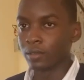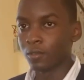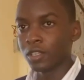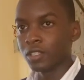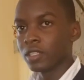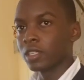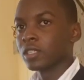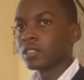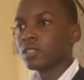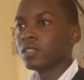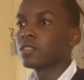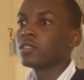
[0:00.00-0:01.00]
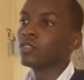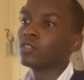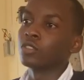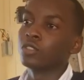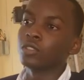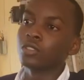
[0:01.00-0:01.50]
When the electricity is
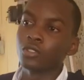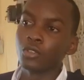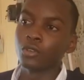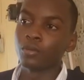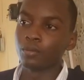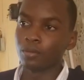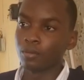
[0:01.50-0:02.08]
on, you